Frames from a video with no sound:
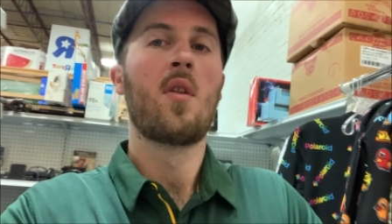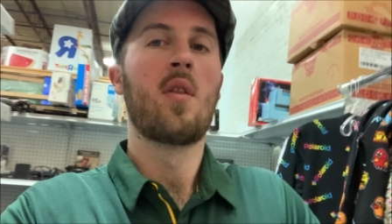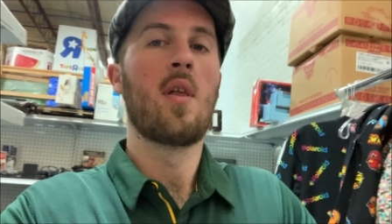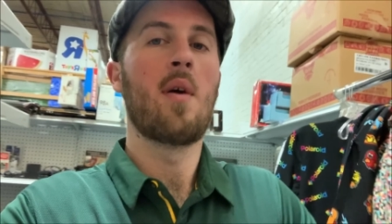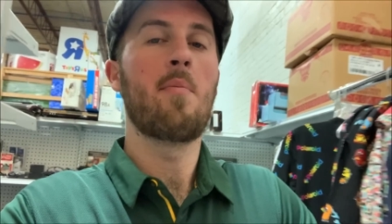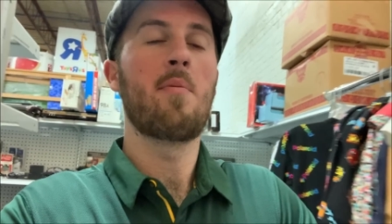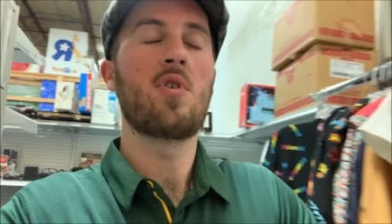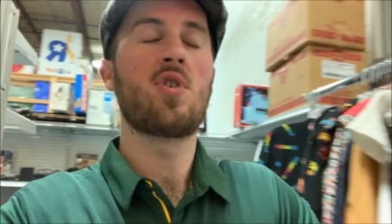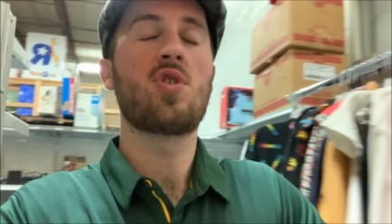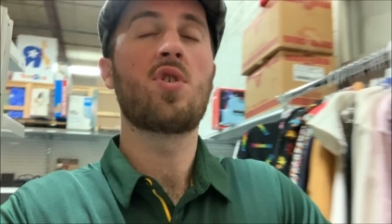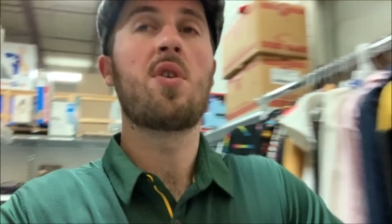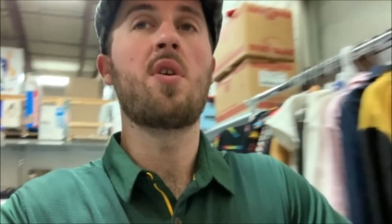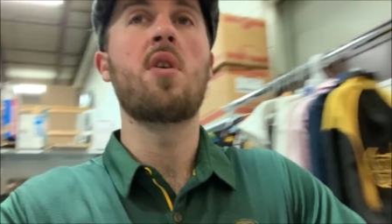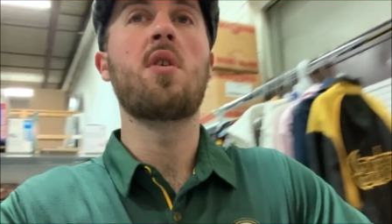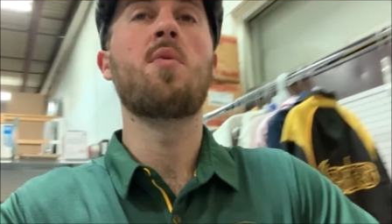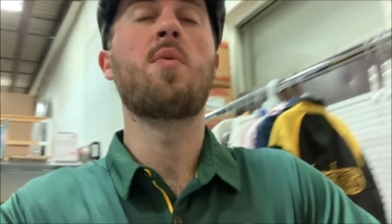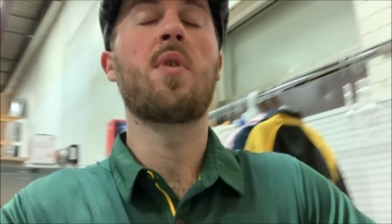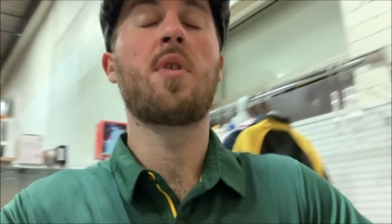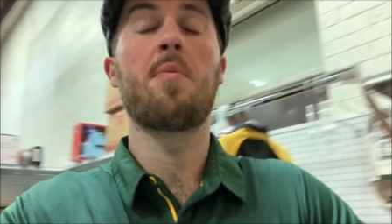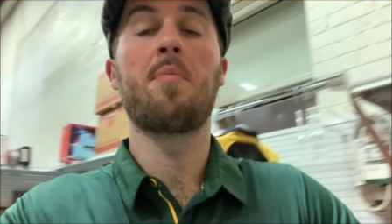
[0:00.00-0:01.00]
Let me show
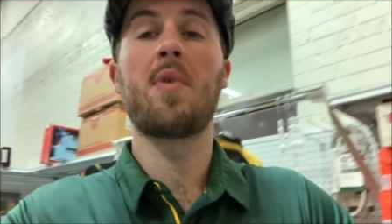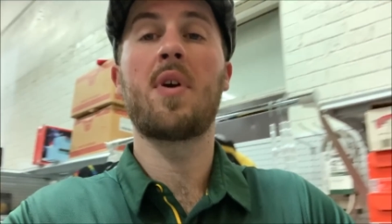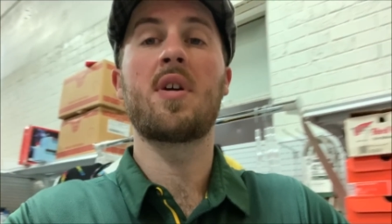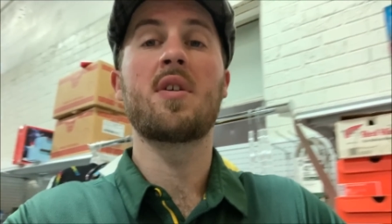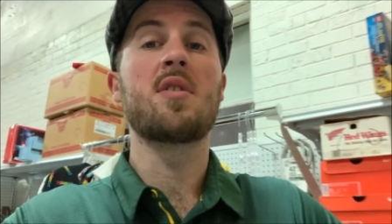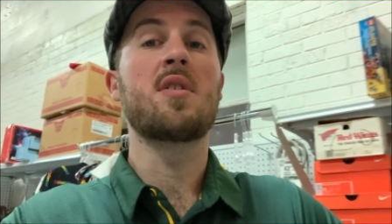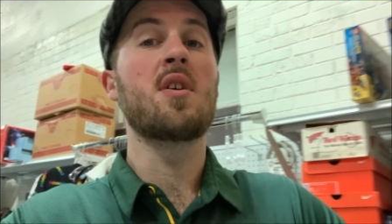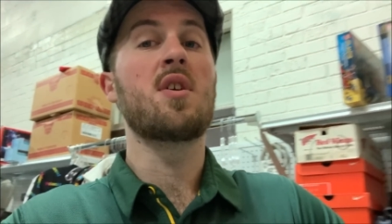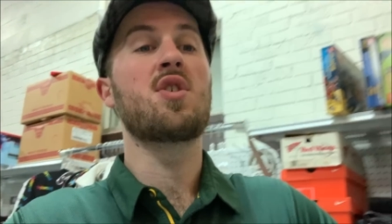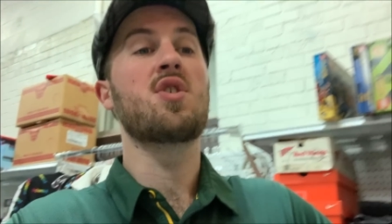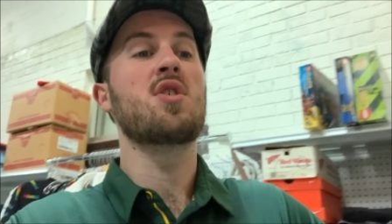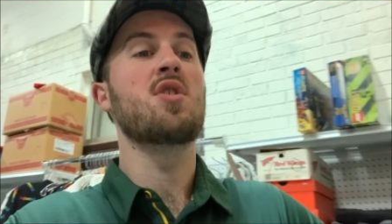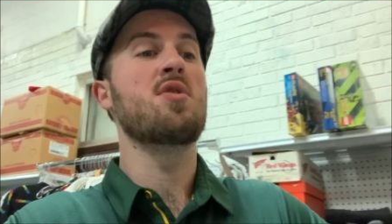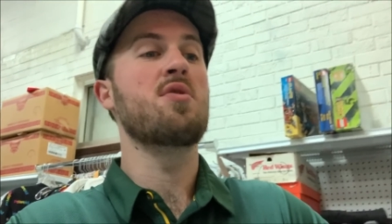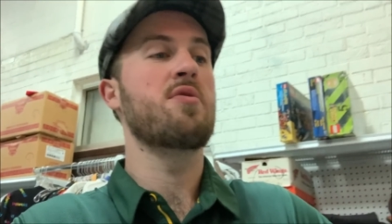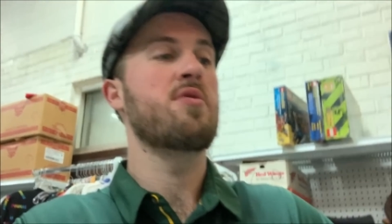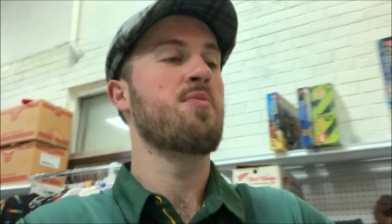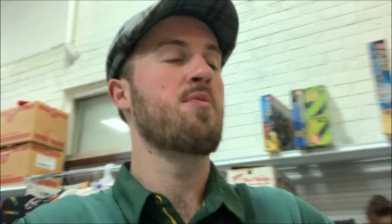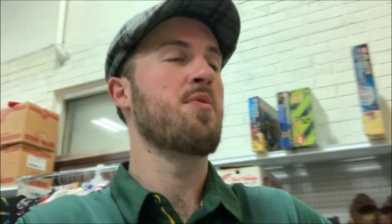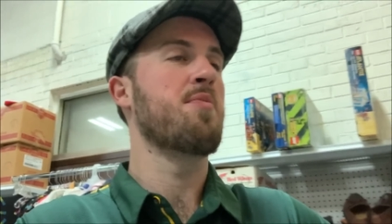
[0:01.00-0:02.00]
you one of the biggest
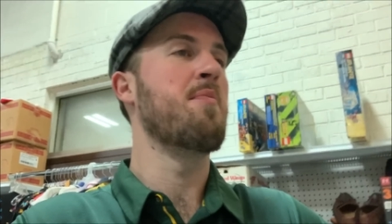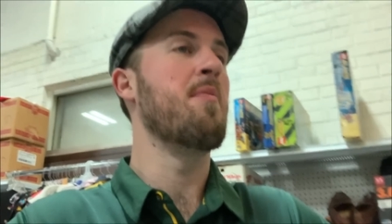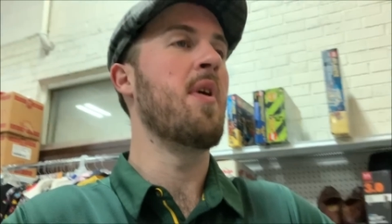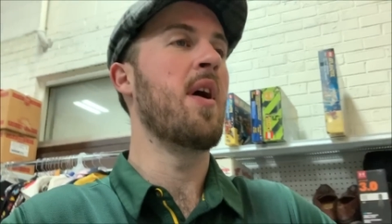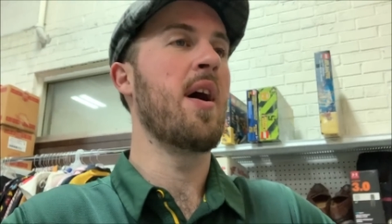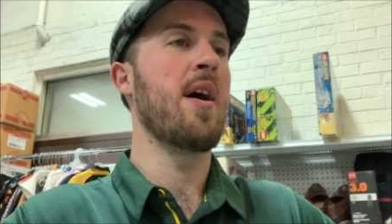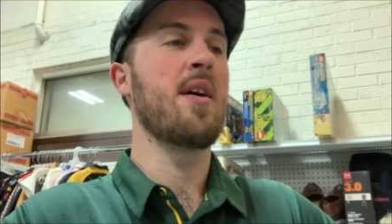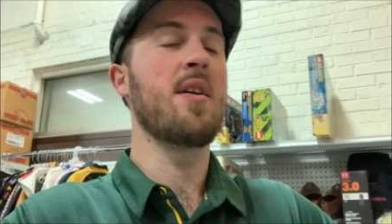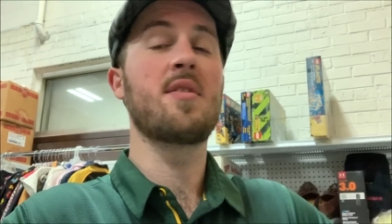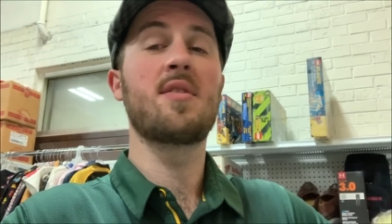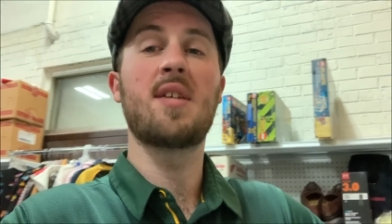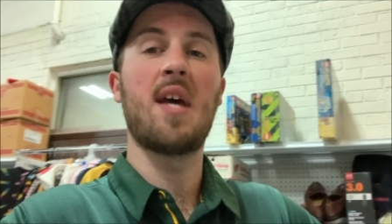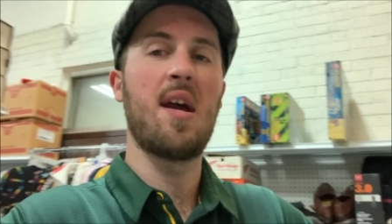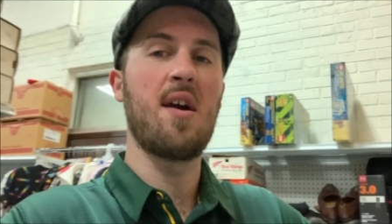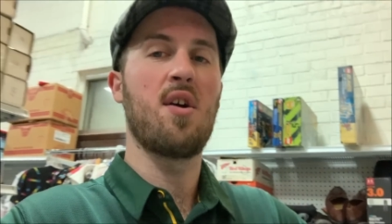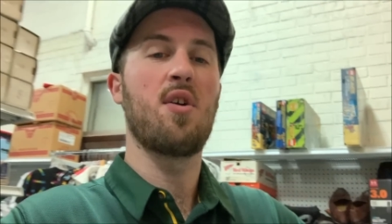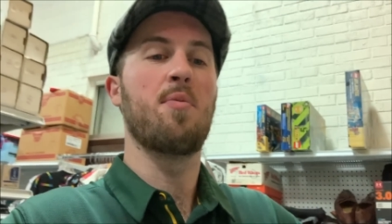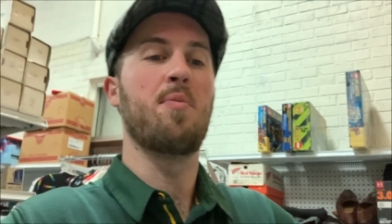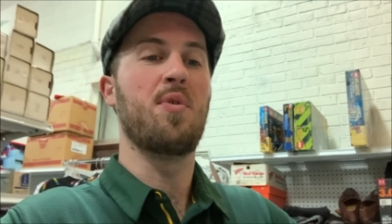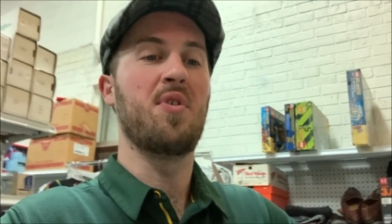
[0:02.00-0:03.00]
issues with my
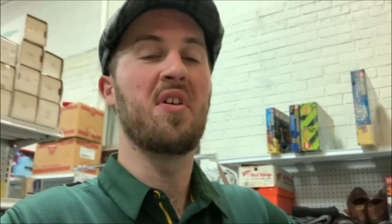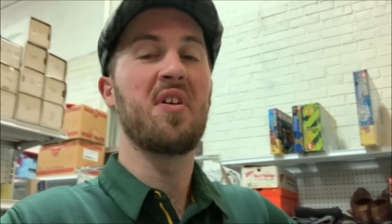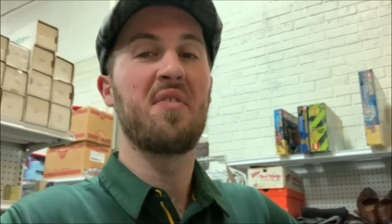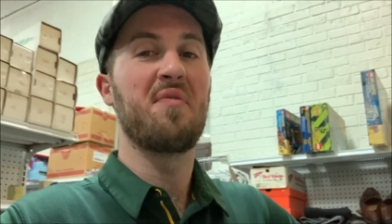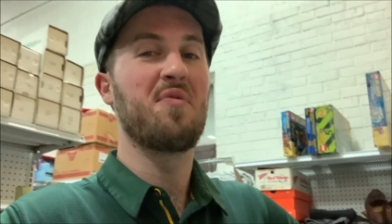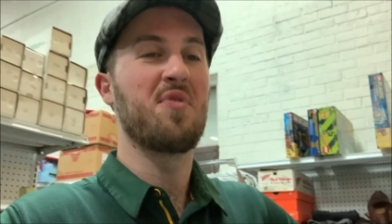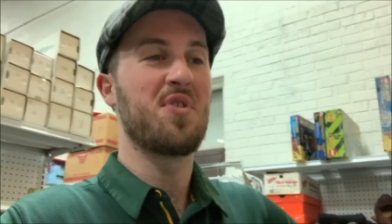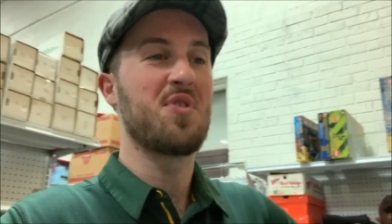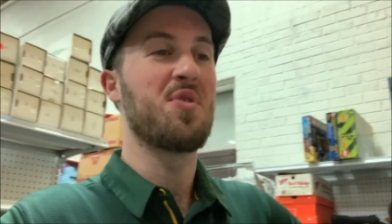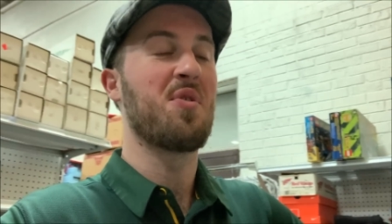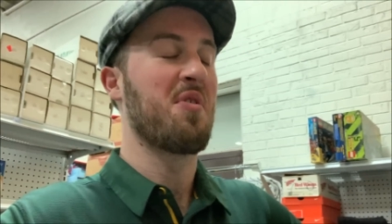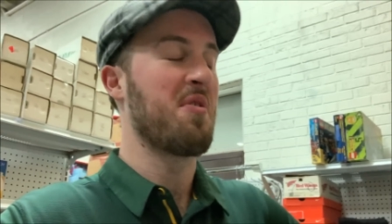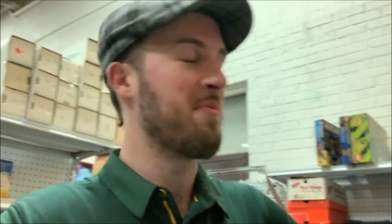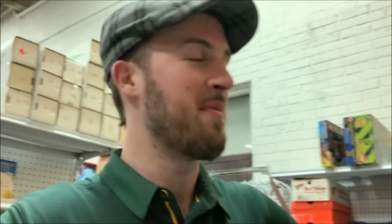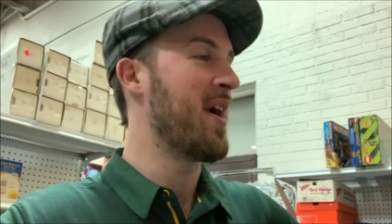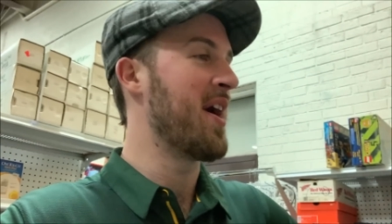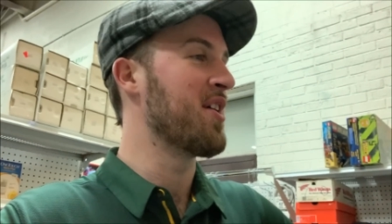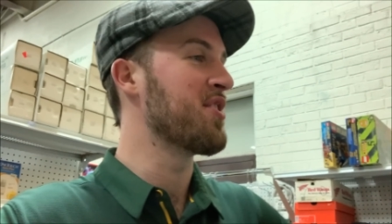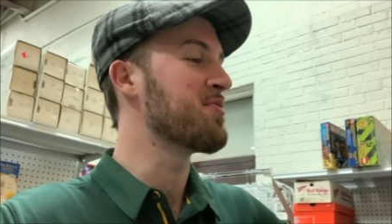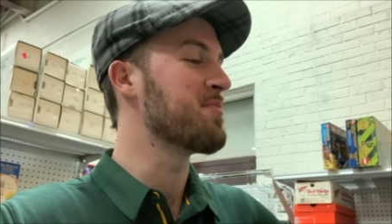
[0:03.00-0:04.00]
terrible inventory
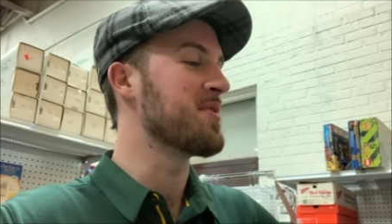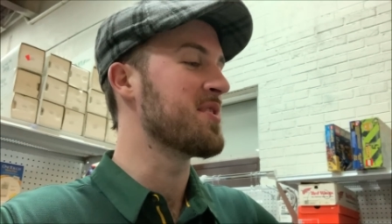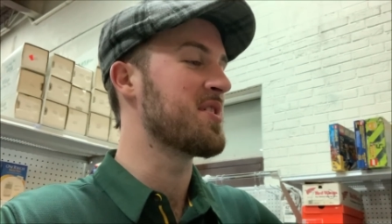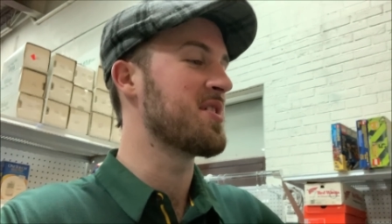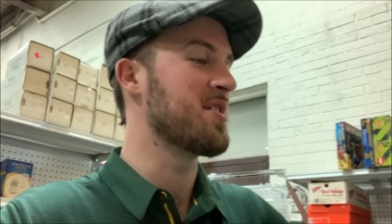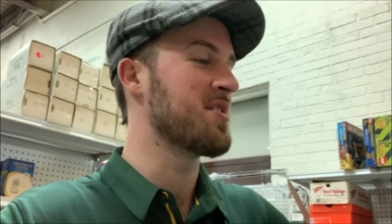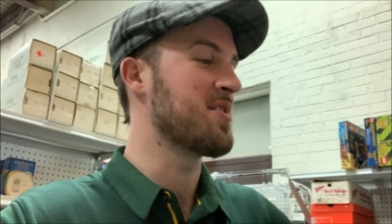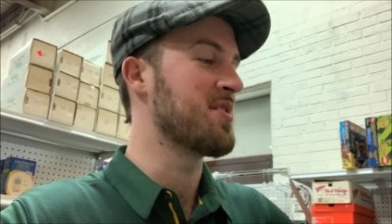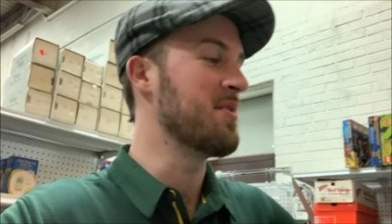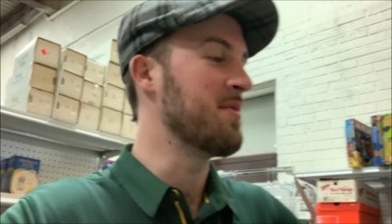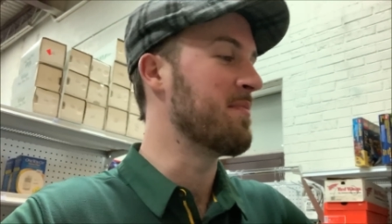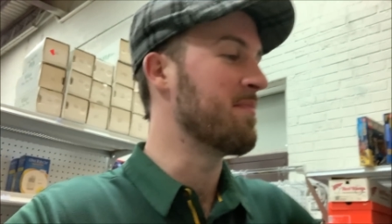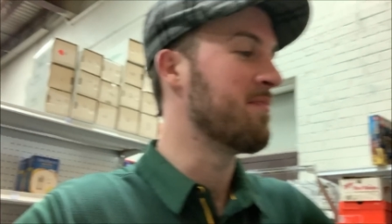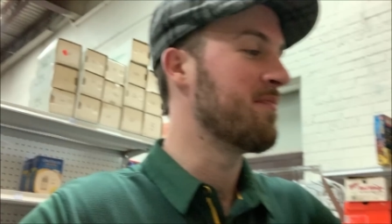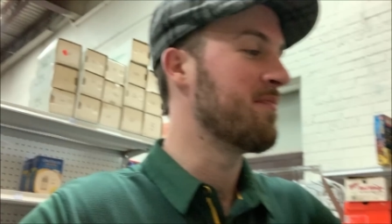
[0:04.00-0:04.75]
management system.